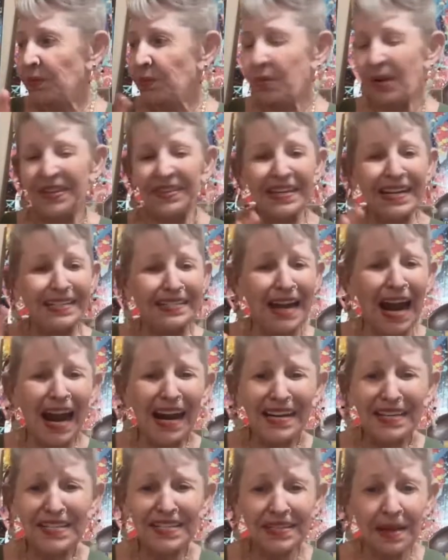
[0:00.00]
when they
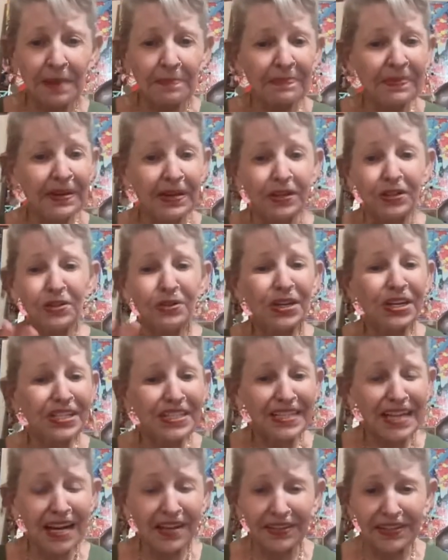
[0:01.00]
dyed something, you could
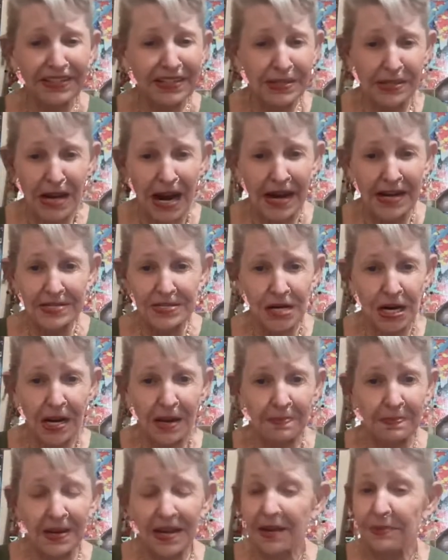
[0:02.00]
tell the dye
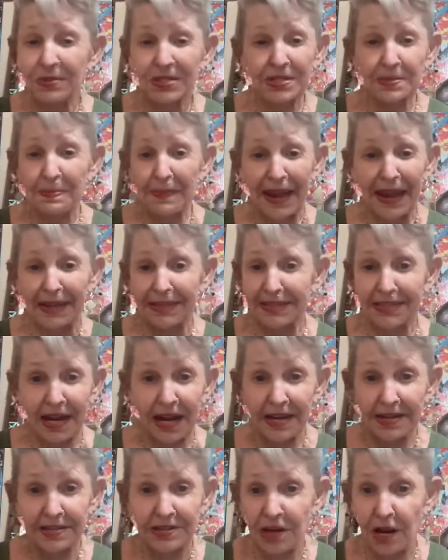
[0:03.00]
job. It was a bad
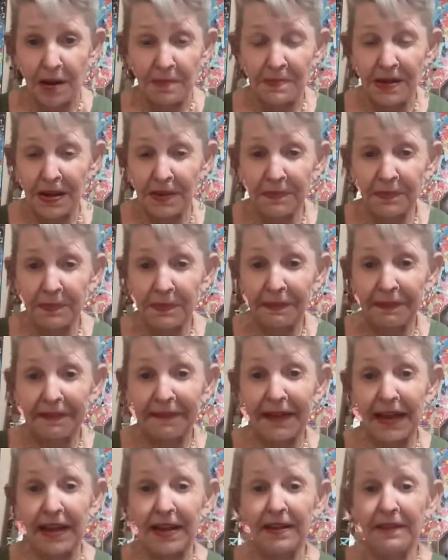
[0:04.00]
dye job,
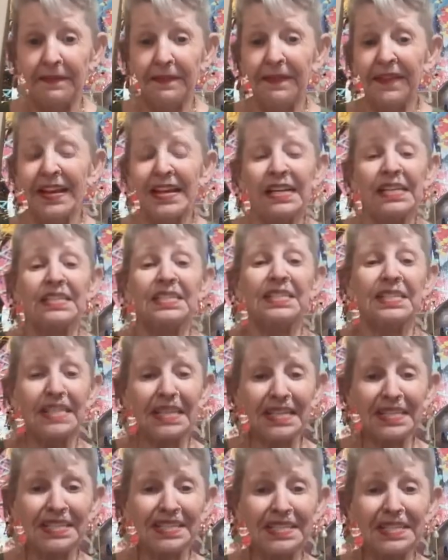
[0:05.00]
okay?
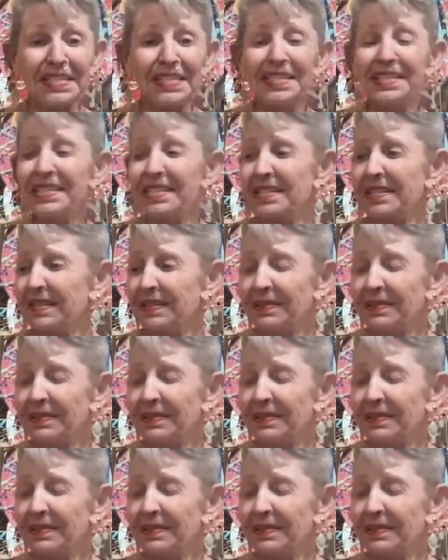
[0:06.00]
60s,